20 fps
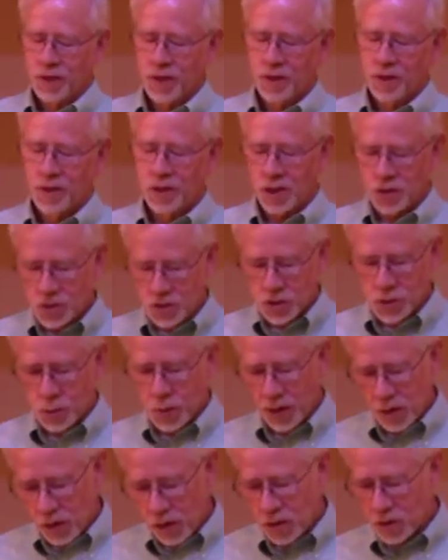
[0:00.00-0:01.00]
just as
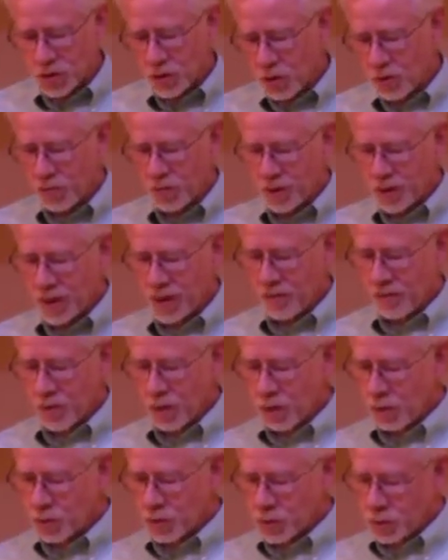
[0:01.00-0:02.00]
we also forgive
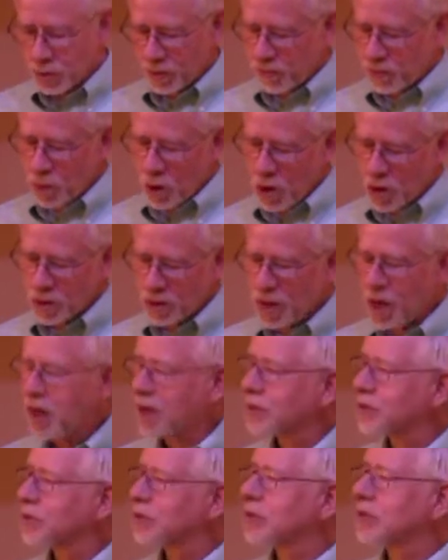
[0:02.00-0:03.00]
those who have wronged
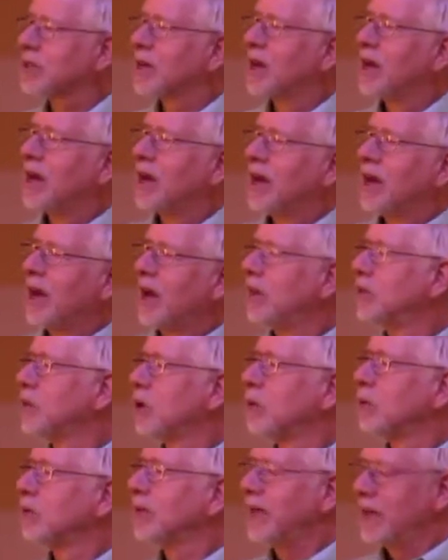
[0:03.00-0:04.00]
us. And
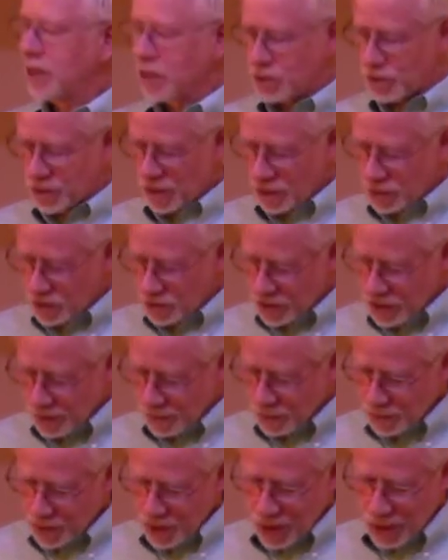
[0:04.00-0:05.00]
don't lead us into
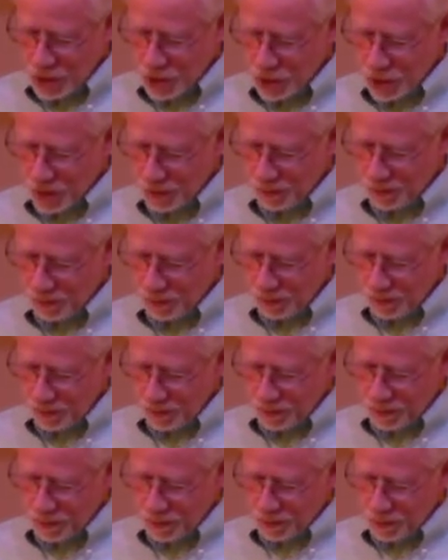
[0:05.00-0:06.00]
temptation,
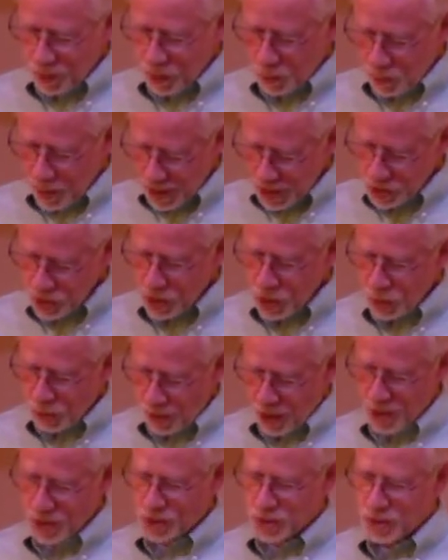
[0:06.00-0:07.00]
but rescue
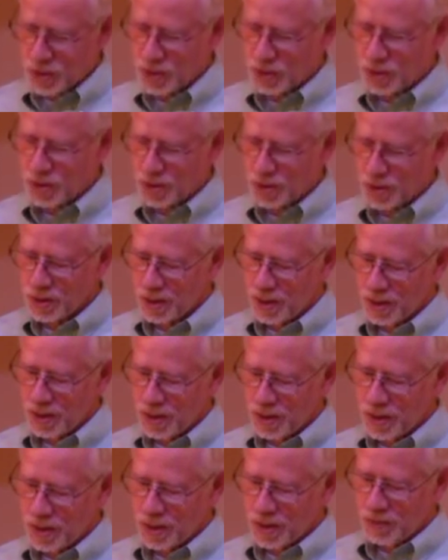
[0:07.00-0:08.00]
us
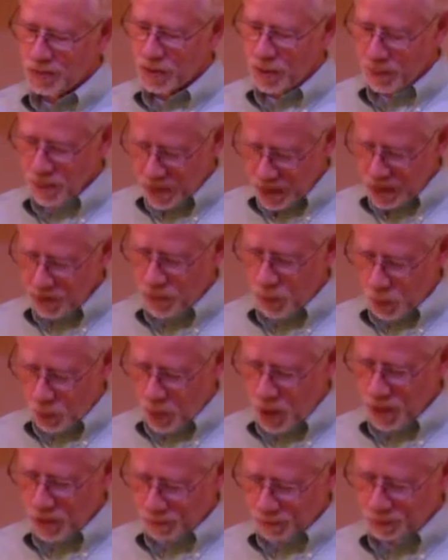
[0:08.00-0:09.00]
from the evil
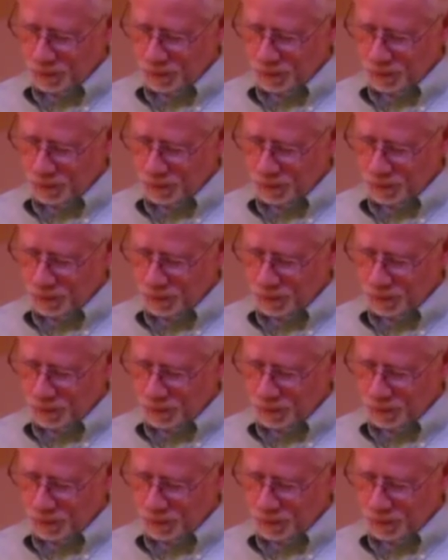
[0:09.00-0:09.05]
one.